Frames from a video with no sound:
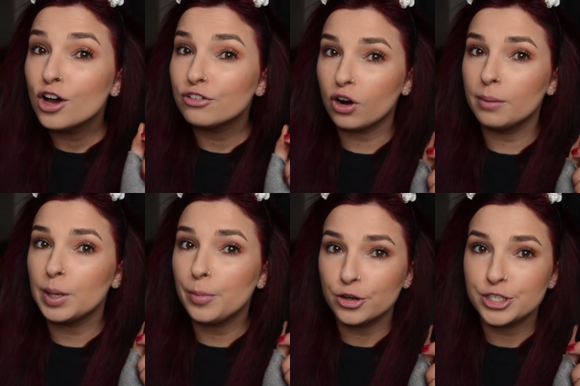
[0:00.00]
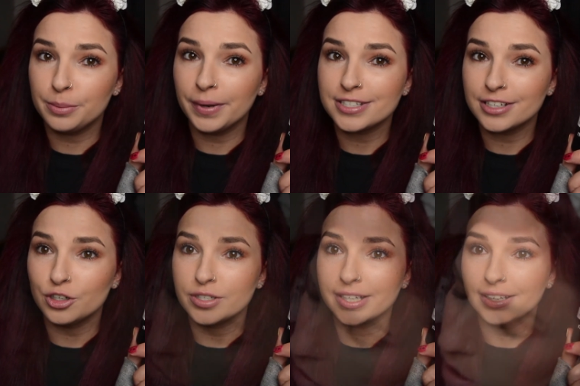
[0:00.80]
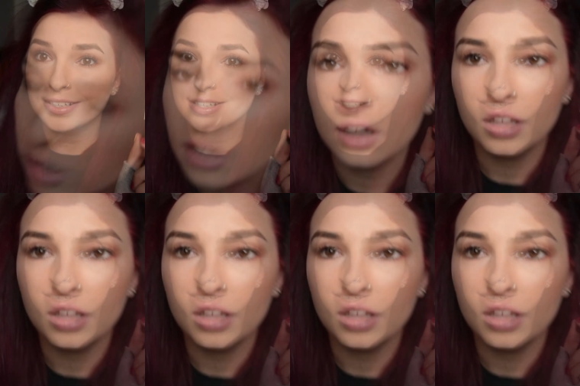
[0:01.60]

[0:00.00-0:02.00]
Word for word: from Postie Plus in New Zealand.